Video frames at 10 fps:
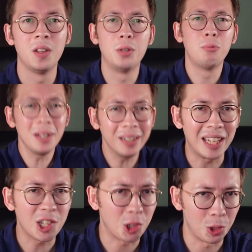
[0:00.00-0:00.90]
The real
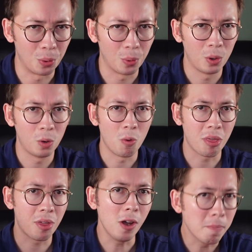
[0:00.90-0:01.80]
issue with
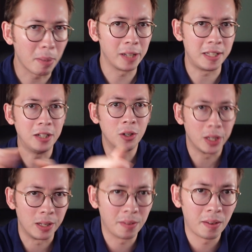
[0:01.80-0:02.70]
third party
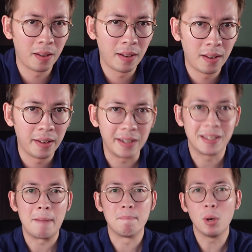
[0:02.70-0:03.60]
cookies is
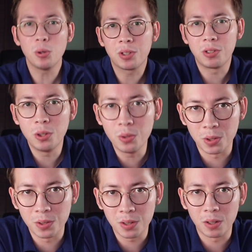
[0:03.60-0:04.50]
that most
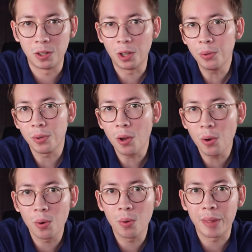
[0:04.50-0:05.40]
users don't
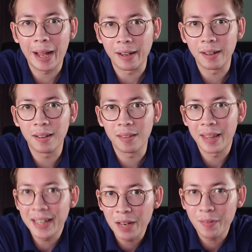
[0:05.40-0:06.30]
know that
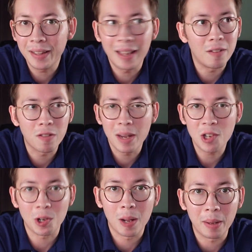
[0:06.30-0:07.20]
they're giving their
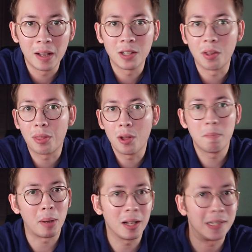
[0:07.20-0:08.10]
information up to third
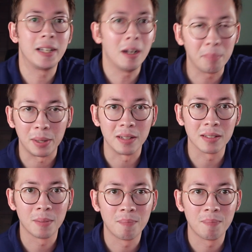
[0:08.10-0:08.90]
party companies